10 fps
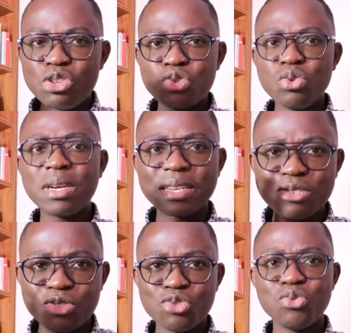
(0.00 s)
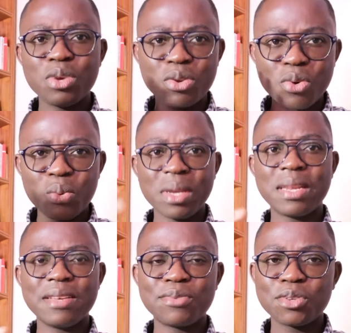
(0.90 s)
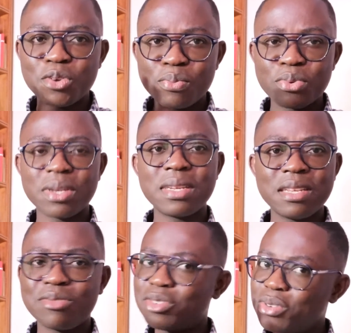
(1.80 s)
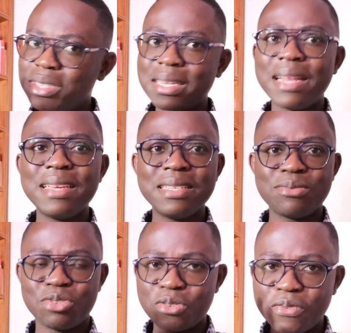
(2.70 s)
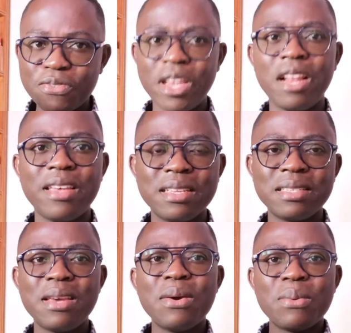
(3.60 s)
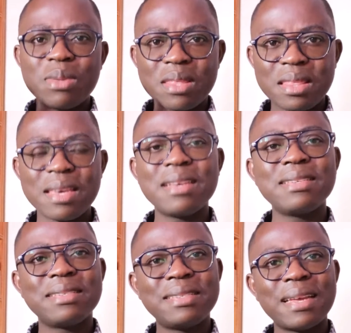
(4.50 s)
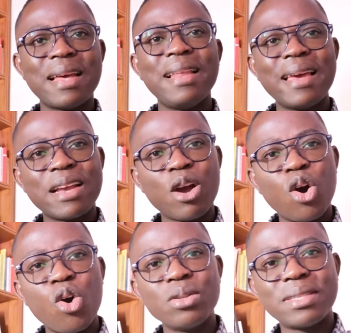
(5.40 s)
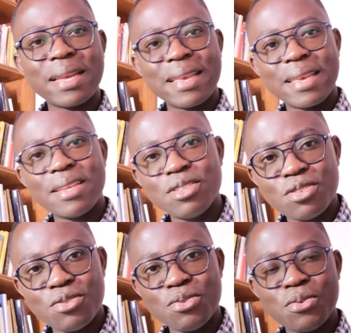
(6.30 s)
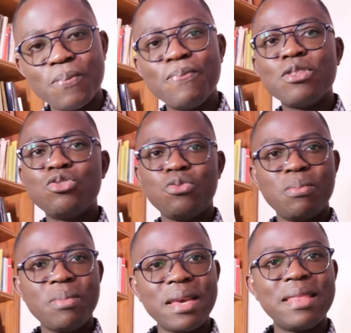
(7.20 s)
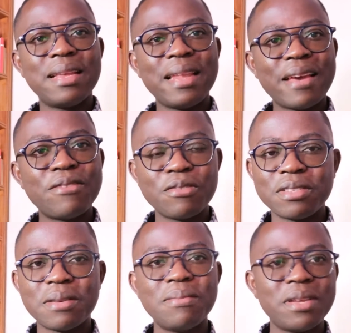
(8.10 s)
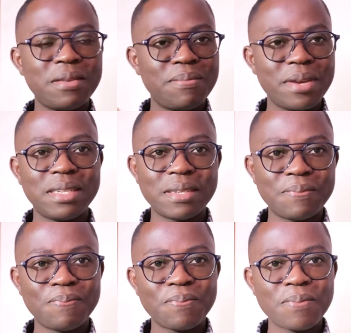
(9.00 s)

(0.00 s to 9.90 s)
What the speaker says: you can do with your weakness, with your brokenness, with your challenges, with your failures, with the things that are like odds against you, to make the life of somebody better.